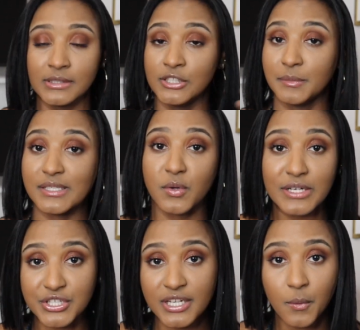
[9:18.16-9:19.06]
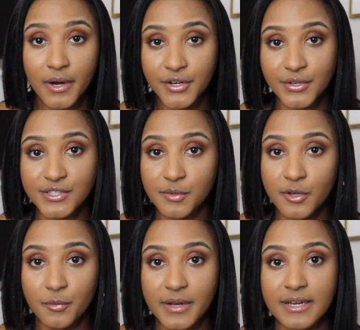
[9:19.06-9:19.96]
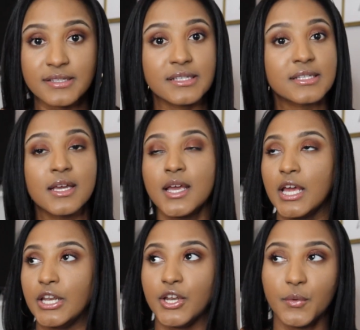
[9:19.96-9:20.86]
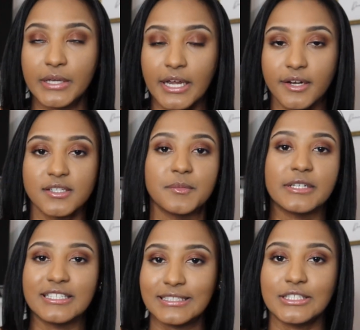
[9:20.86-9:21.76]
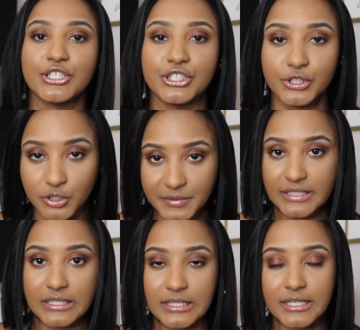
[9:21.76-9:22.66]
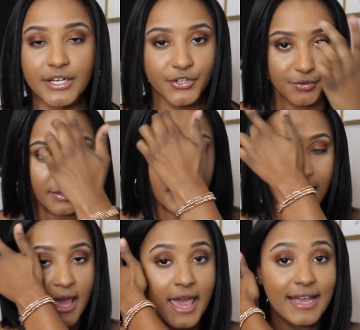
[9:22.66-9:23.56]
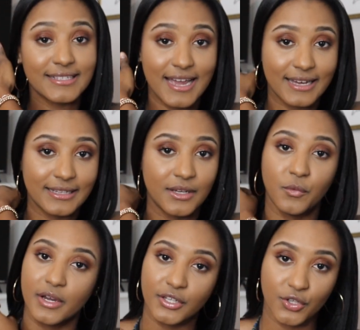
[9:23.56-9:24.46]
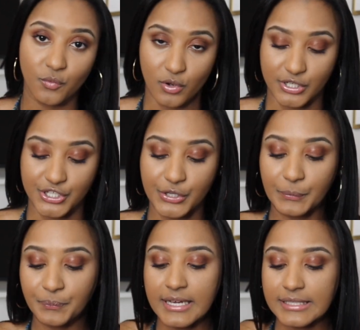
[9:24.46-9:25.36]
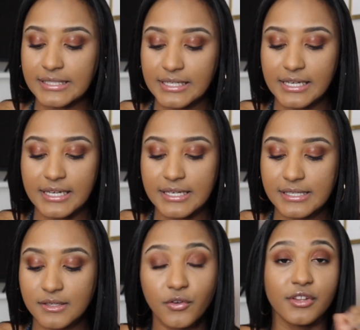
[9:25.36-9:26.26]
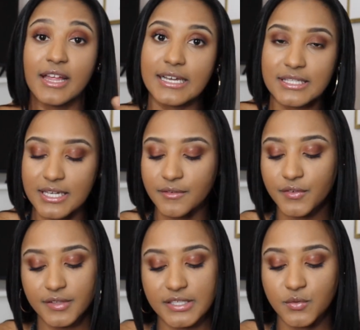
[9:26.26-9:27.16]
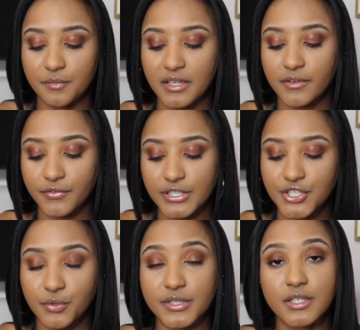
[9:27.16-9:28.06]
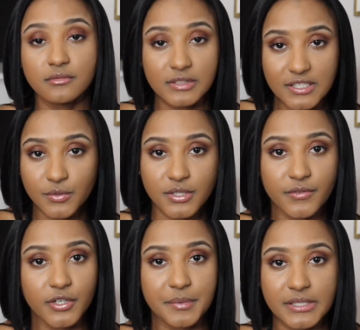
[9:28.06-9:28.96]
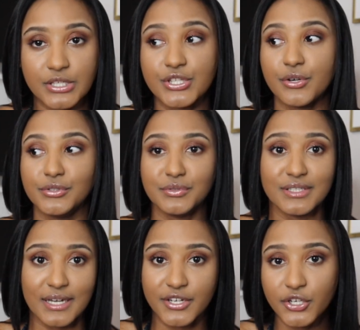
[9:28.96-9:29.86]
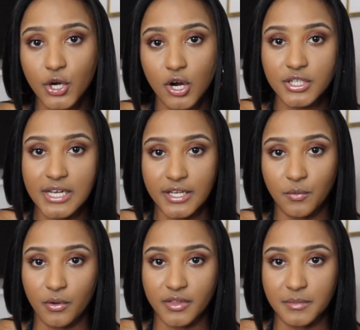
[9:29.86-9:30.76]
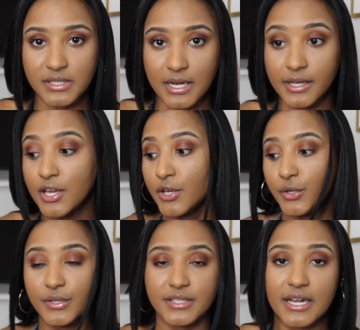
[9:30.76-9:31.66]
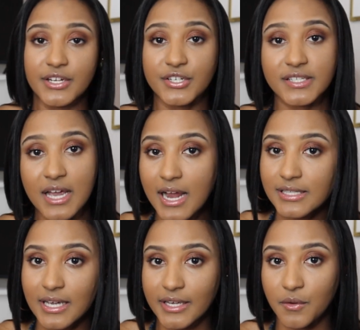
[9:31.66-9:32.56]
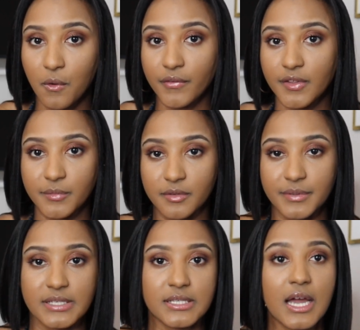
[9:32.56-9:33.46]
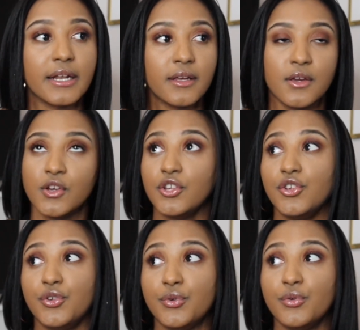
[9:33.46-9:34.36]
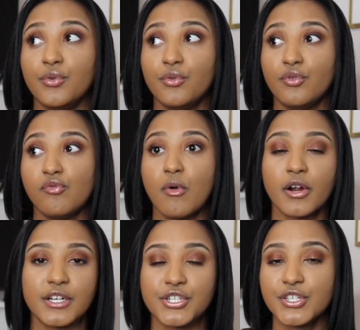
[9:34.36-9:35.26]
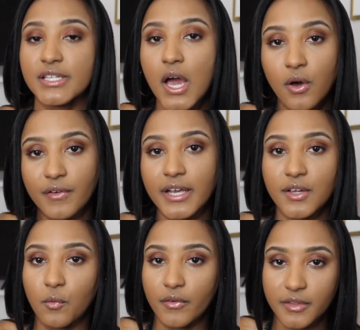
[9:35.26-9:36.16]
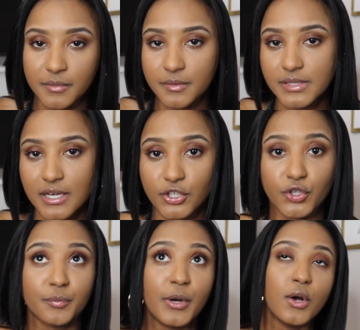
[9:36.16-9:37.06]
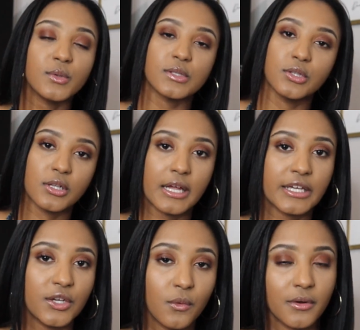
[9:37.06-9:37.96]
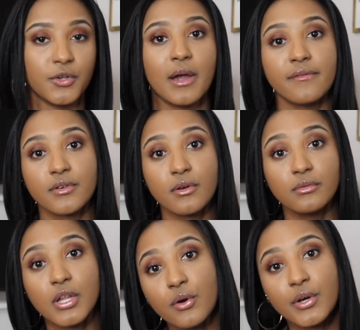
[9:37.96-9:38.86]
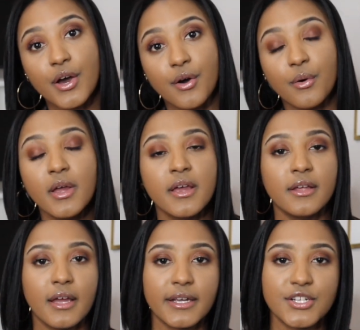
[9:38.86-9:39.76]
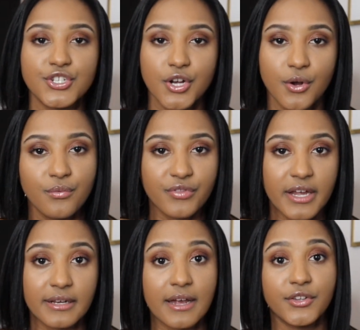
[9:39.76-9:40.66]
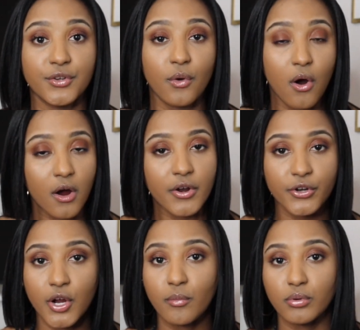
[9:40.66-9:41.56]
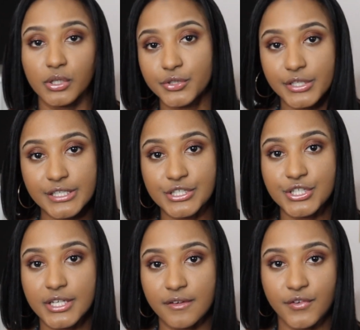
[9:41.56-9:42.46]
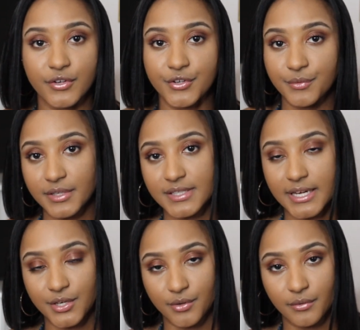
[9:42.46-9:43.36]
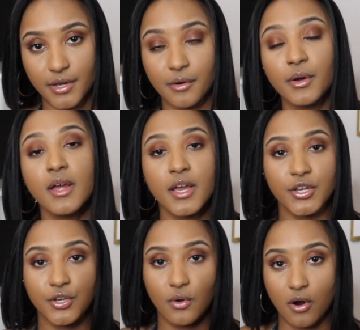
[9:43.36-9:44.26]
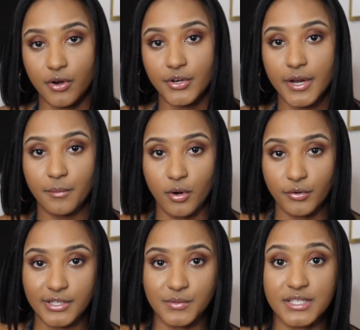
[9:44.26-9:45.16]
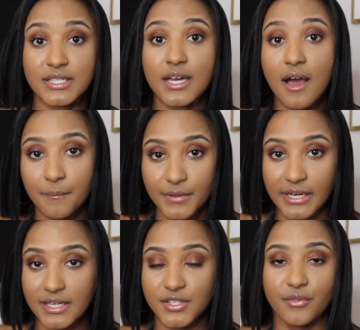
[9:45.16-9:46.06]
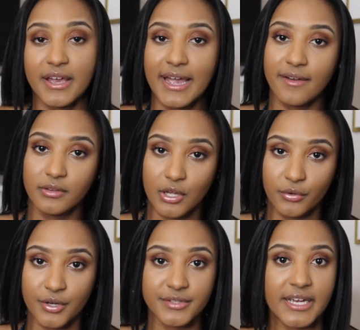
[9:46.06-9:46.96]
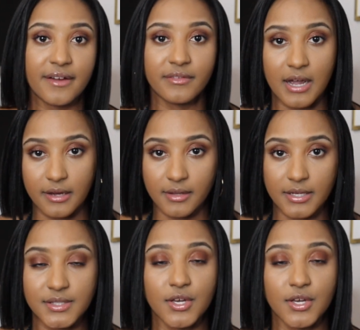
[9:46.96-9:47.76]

Nobody's questioning why you're doing so many open houses. No one cares because it's your business and you're doing exactly what you want to do. Next is, or the last thing for this would be the free choice of resource for your business. So you design your cards how you want them designed. You design your signs how you want them to be designed. You market yourself how you want them to design. Your posts look like you want. You have your own logo, like it's your own thing. Now you are under a brokerage. If you're new to real estate and you don't know, you are under a brokerage, which is a company. So they have logos, they have guidelines.